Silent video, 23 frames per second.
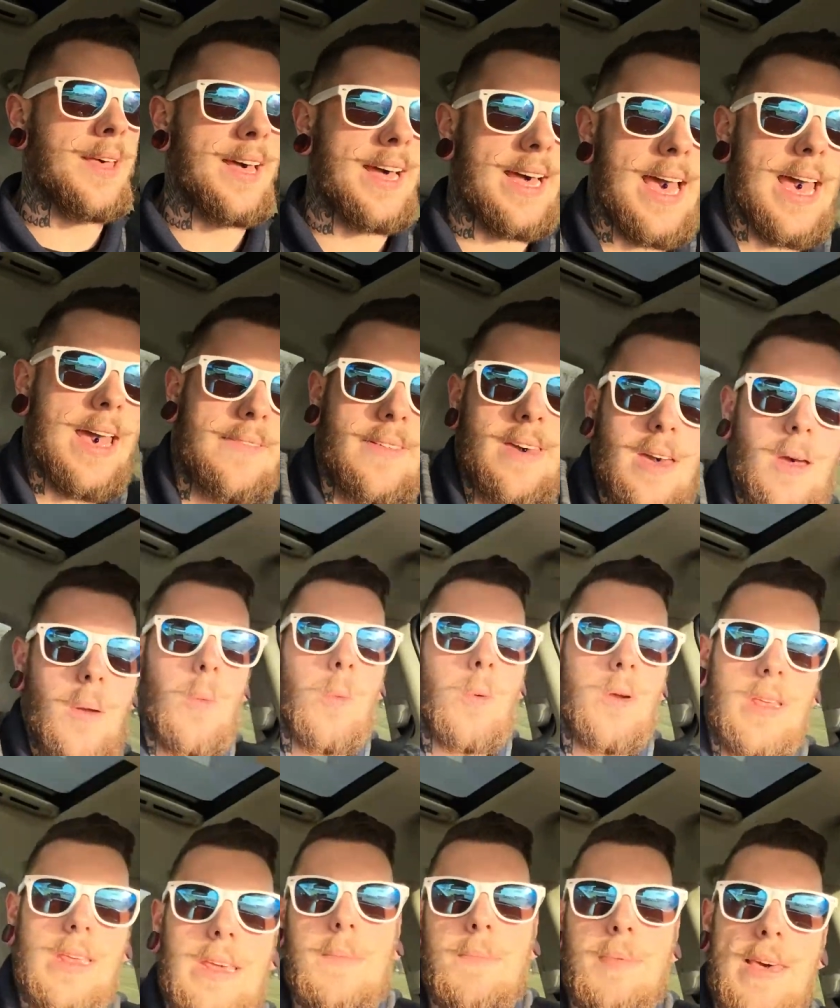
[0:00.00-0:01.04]
Like I have like a
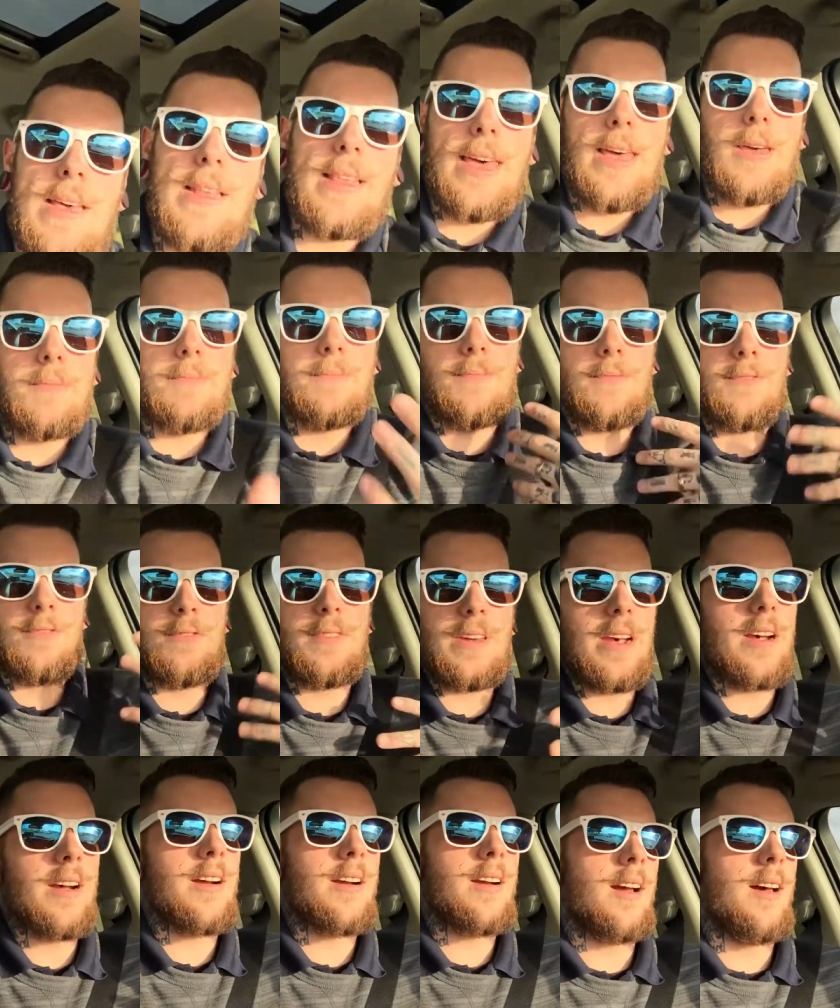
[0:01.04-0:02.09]
really big like
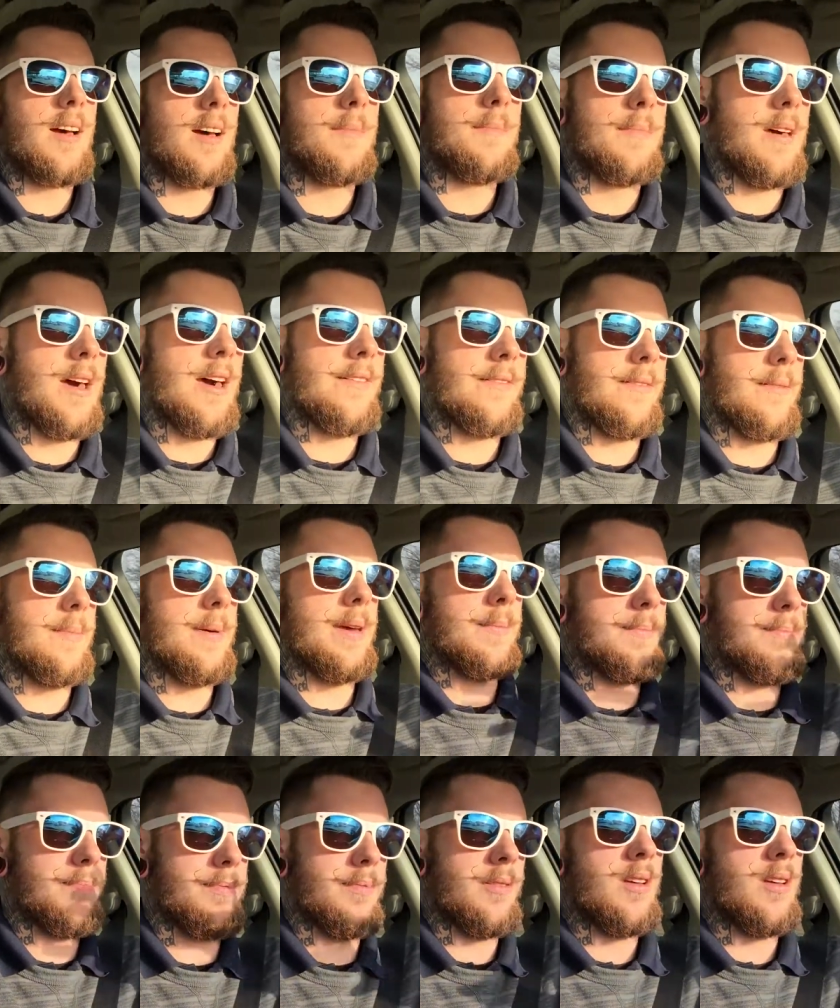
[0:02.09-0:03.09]
fear. Um, I have a big